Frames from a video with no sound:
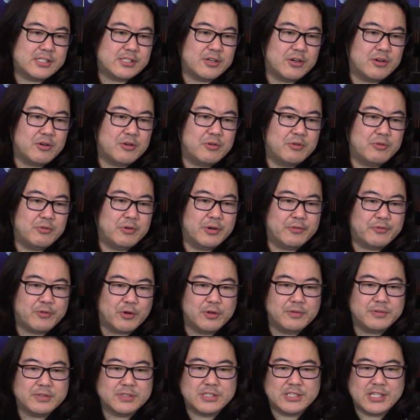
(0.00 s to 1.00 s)
So what
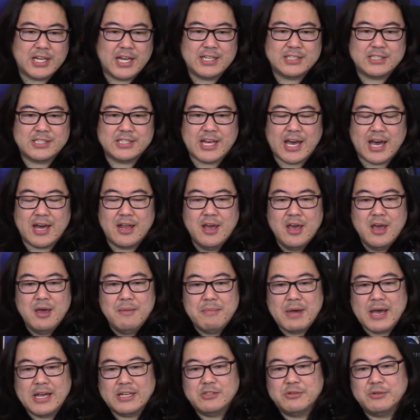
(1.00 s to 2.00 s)
Volvo says is that
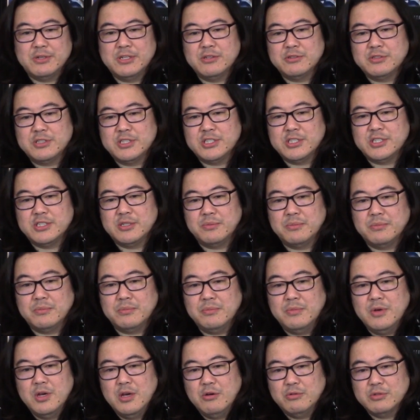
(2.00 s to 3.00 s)
Matcherino
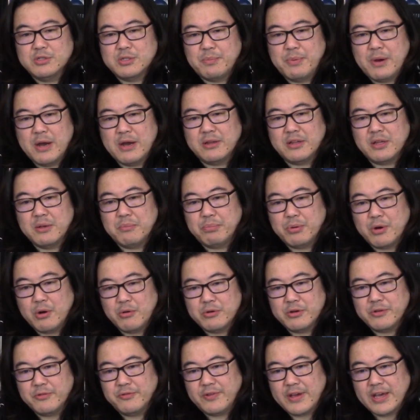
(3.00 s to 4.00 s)
system was apparently
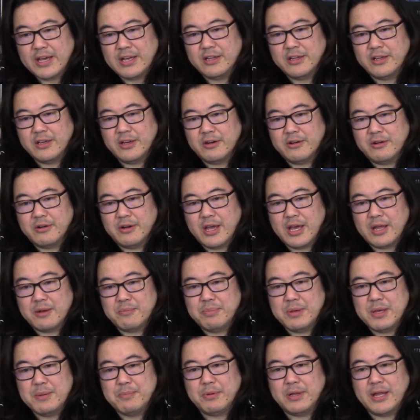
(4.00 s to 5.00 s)
prone to failure,
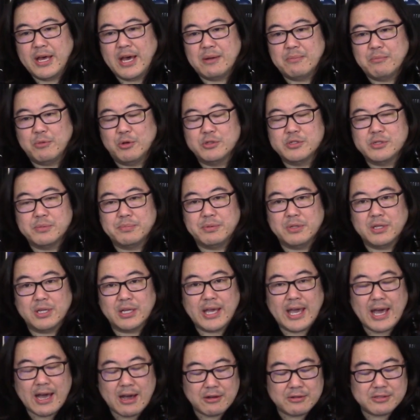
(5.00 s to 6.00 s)
and people had multiple
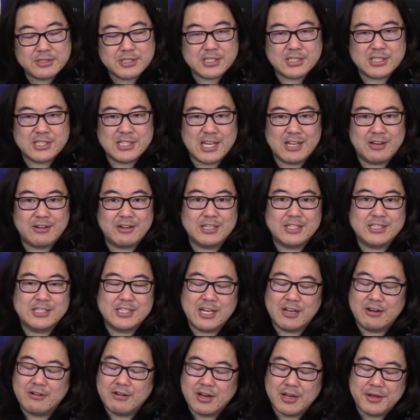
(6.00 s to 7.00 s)
accounts, et cetera, et
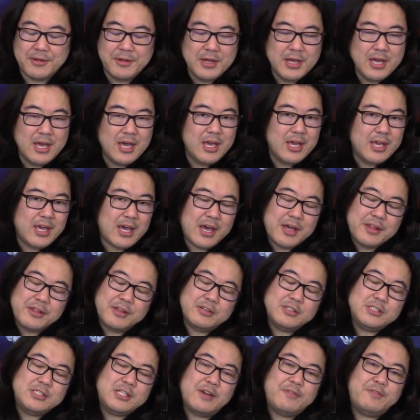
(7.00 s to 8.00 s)
cetera. Yeah,
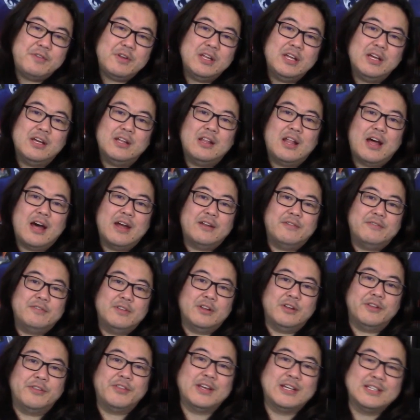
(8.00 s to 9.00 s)
there's definitely a lot
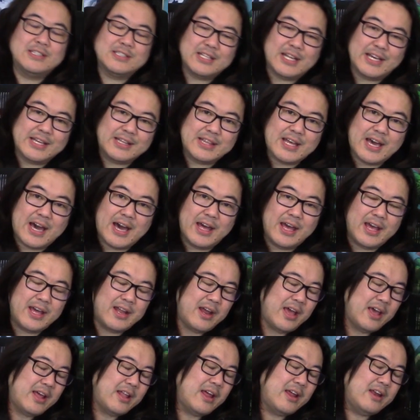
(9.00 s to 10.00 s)
of little things like that.
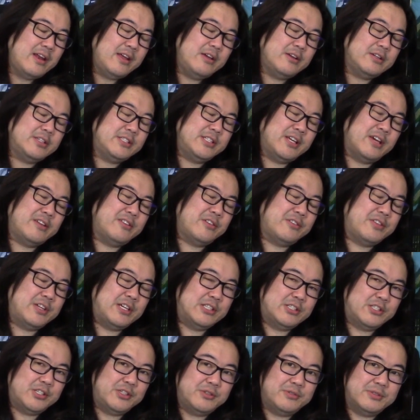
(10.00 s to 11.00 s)
And and, and here's the other
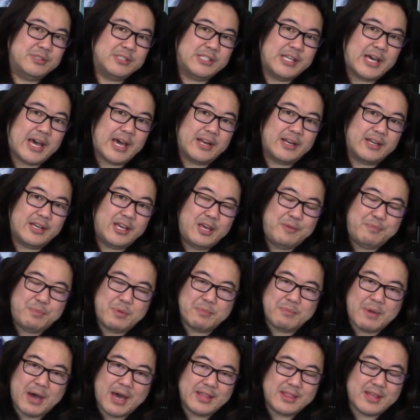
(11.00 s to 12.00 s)
thing too is that
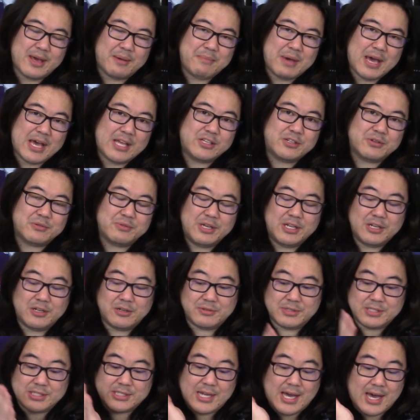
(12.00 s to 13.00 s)
keep in mind that
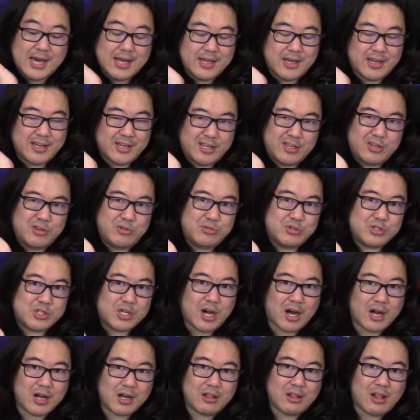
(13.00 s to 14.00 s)
Matcherino is not a
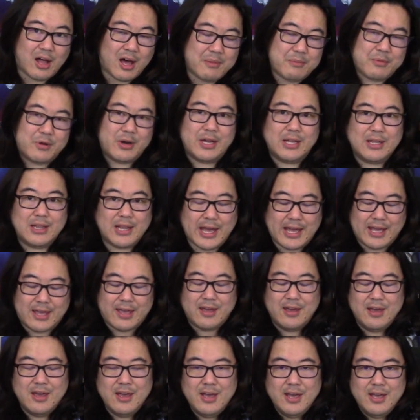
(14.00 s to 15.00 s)
huge conglomerate.
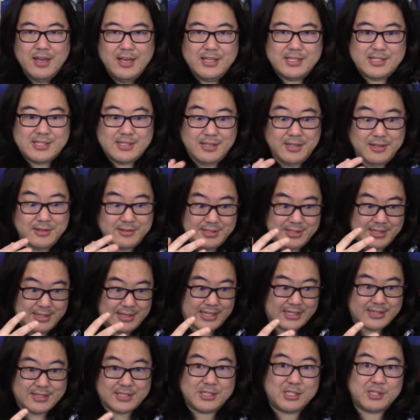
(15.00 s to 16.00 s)
Like it's literally
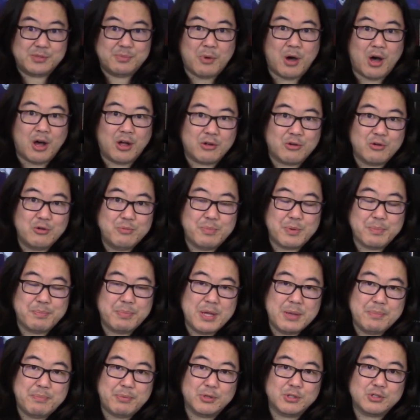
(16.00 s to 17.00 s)
like this small group
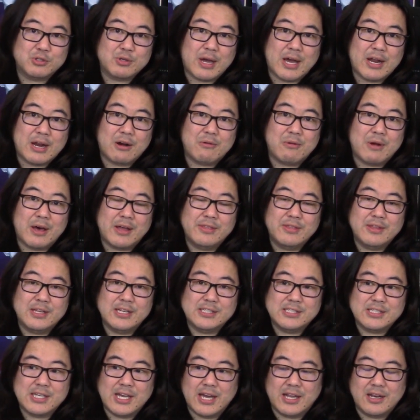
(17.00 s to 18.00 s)
of people trying to run
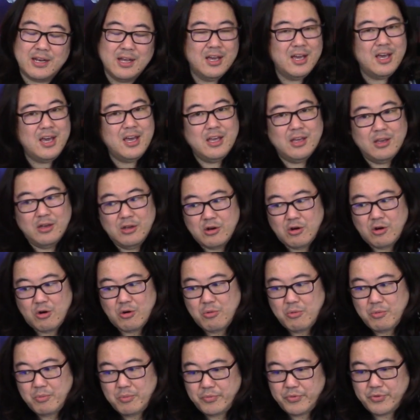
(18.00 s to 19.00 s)
this, and you
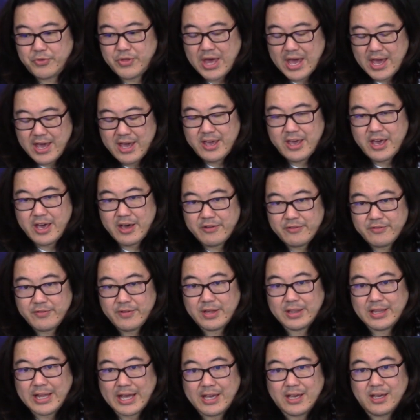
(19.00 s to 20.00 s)
know they
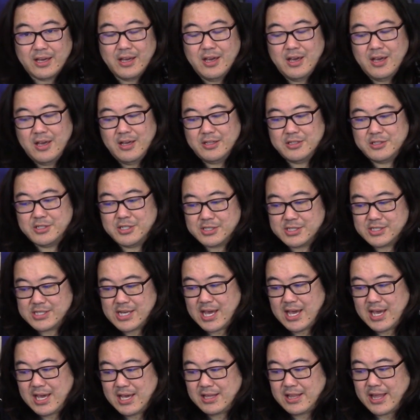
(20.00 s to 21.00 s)
have like to
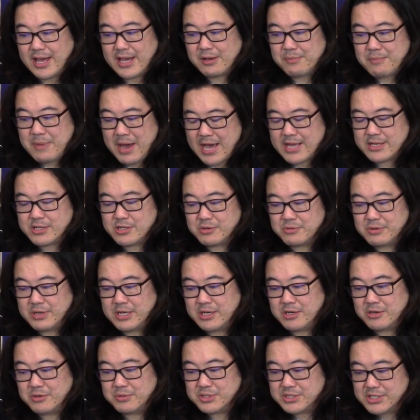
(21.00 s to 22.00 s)
say like
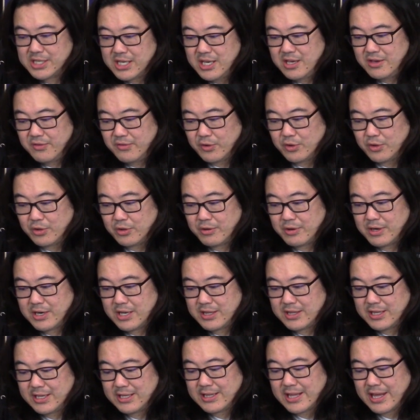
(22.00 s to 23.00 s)
Matcherino is evil or
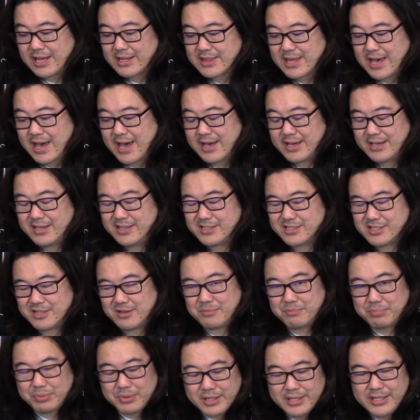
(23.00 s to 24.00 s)
anything like that is
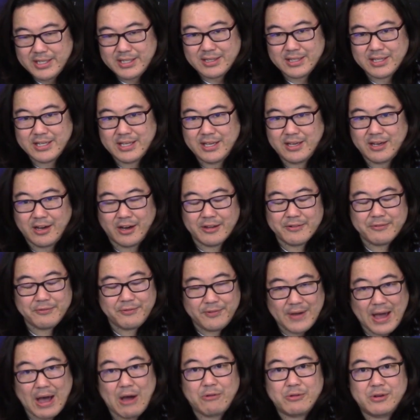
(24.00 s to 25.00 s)
completely
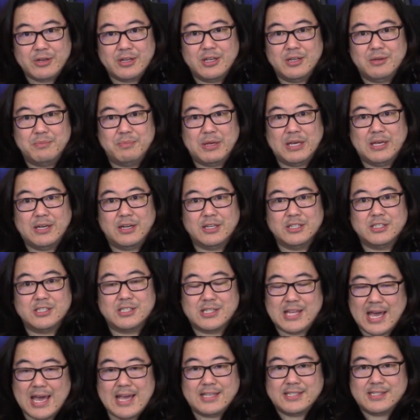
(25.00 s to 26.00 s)
unfounded
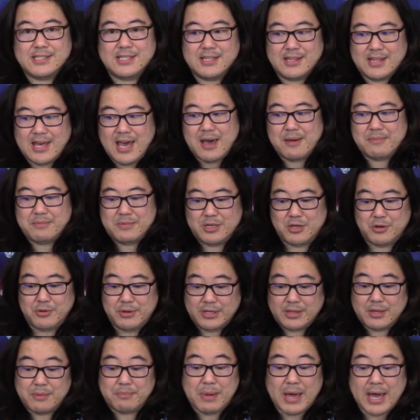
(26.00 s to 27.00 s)
because thanks to them
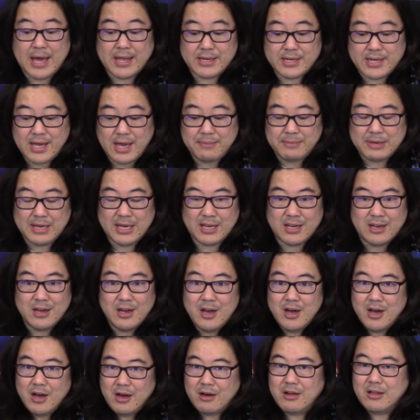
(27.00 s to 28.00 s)
during the pandemic,
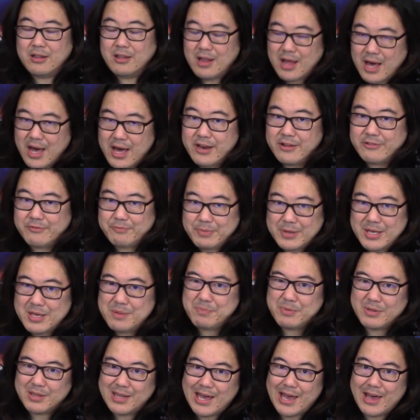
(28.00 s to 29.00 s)
a lot of
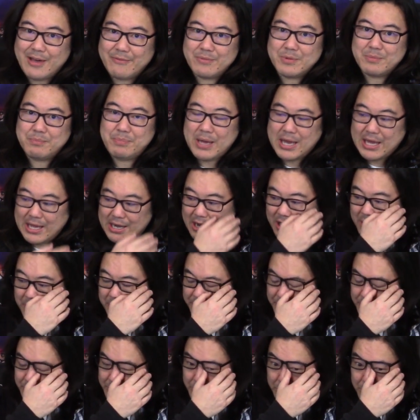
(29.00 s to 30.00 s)
people have been paid
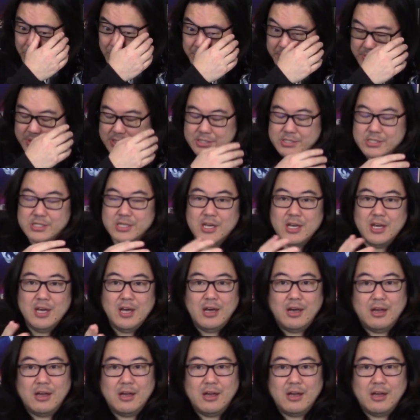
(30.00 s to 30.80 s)
out for tournaments.